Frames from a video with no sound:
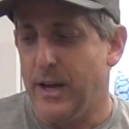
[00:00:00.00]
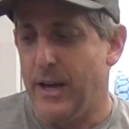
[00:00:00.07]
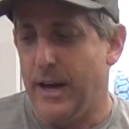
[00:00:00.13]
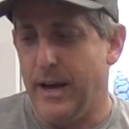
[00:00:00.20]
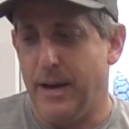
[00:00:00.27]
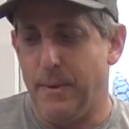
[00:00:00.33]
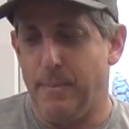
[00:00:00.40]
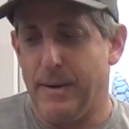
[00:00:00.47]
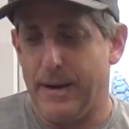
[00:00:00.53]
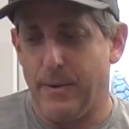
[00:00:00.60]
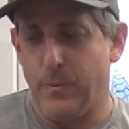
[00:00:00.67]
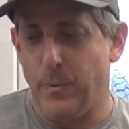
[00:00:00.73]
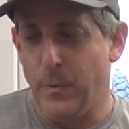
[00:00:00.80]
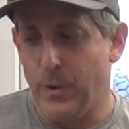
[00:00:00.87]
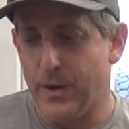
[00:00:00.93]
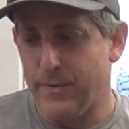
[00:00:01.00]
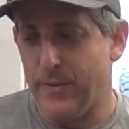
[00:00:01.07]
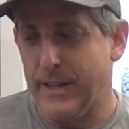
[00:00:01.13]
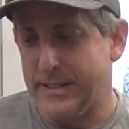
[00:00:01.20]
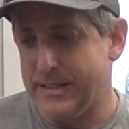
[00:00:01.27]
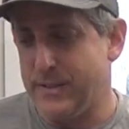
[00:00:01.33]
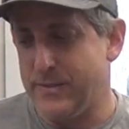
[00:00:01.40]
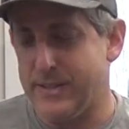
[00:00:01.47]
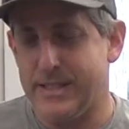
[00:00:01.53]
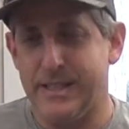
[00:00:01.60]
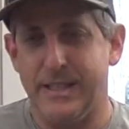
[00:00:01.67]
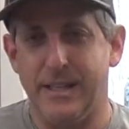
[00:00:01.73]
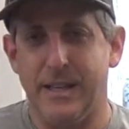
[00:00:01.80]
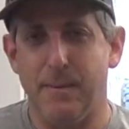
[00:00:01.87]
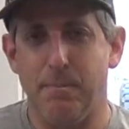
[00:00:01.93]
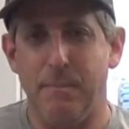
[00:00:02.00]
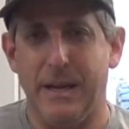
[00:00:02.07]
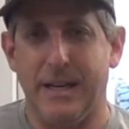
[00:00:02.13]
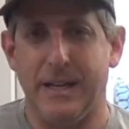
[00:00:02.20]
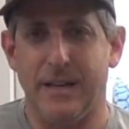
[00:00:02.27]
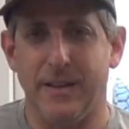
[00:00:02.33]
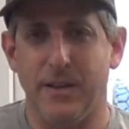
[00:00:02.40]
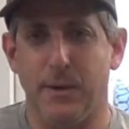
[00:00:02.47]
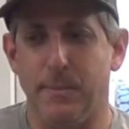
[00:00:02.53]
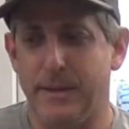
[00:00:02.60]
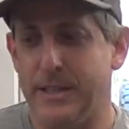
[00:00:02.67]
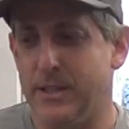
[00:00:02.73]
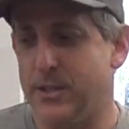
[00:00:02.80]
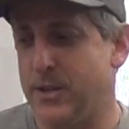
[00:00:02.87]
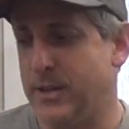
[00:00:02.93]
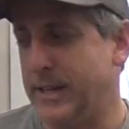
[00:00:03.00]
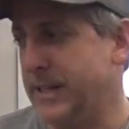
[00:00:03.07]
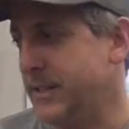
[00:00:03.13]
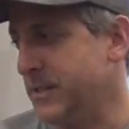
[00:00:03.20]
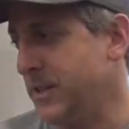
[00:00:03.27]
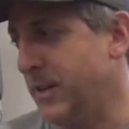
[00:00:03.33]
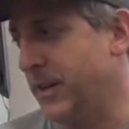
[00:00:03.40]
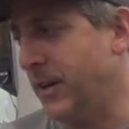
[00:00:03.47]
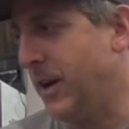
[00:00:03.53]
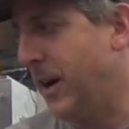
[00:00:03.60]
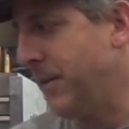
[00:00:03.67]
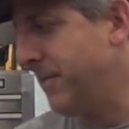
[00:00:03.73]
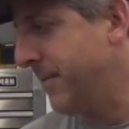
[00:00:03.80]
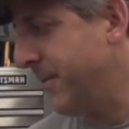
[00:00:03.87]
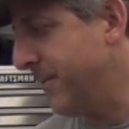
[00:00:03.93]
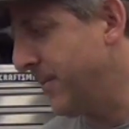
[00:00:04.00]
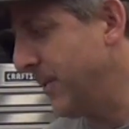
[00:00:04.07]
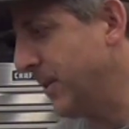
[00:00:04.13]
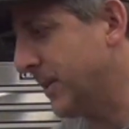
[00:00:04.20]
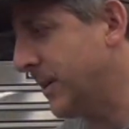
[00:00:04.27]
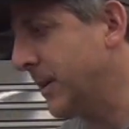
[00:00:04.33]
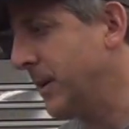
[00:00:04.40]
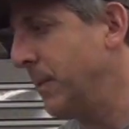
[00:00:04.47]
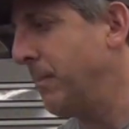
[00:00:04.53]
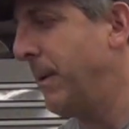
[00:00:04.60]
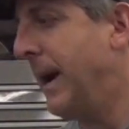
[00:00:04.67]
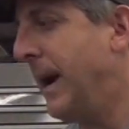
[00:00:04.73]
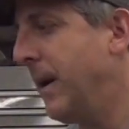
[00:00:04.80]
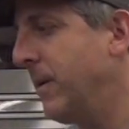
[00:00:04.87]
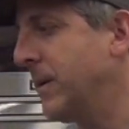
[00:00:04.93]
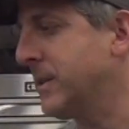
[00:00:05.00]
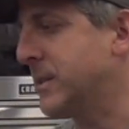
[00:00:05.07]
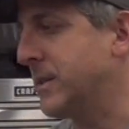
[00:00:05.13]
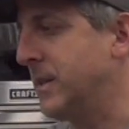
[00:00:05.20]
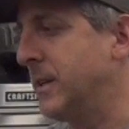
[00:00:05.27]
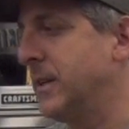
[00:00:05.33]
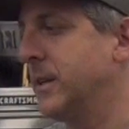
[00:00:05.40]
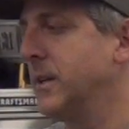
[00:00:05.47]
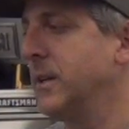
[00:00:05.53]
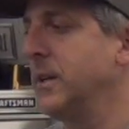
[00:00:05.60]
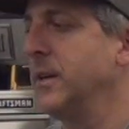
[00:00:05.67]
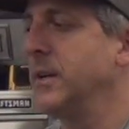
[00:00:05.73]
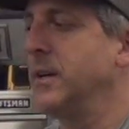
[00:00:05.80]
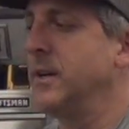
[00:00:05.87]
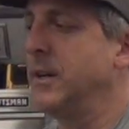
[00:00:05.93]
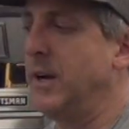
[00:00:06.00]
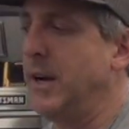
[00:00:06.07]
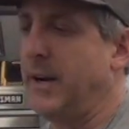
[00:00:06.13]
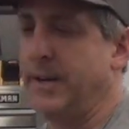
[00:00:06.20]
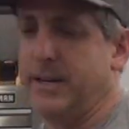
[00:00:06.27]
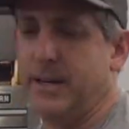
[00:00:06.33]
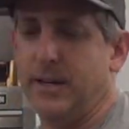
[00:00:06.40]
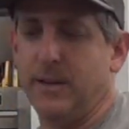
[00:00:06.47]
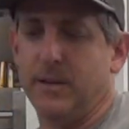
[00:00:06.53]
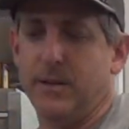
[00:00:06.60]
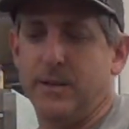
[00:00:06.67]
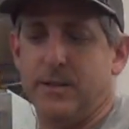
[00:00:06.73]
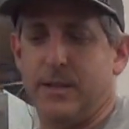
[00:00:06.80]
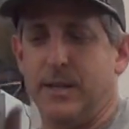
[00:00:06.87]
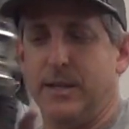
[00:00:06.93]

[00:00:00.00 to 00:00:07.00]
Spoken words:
But I would have liked to have seen them make it a little bit easier to get this on and off. For comparison, here is